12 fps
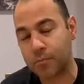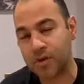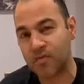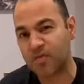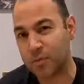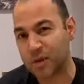
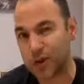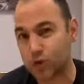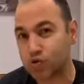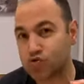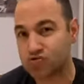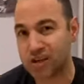bit of a
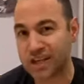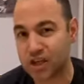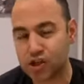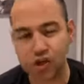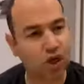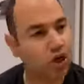pickles
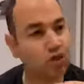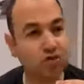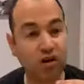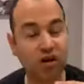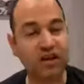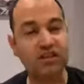range,
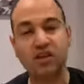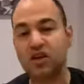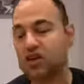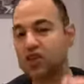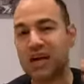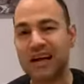guys,
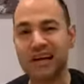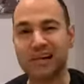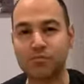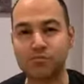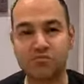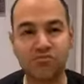
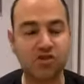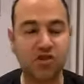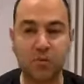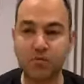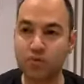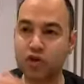
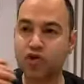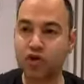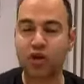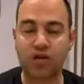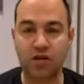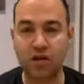jams,
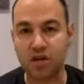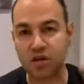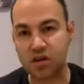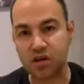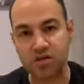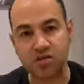
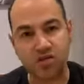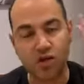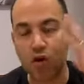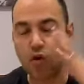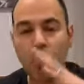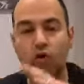
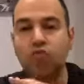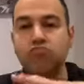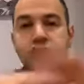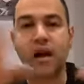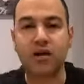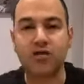chutneys,
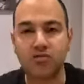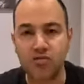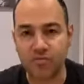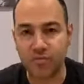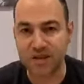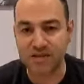all
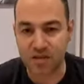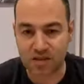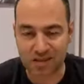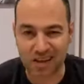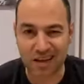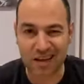manner of
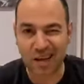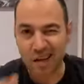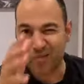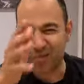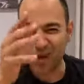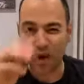business
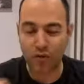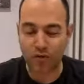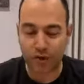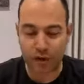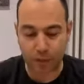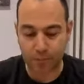there. Go
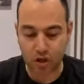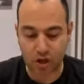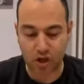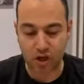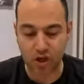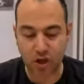fill
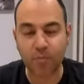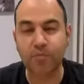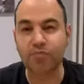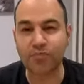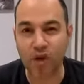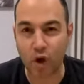your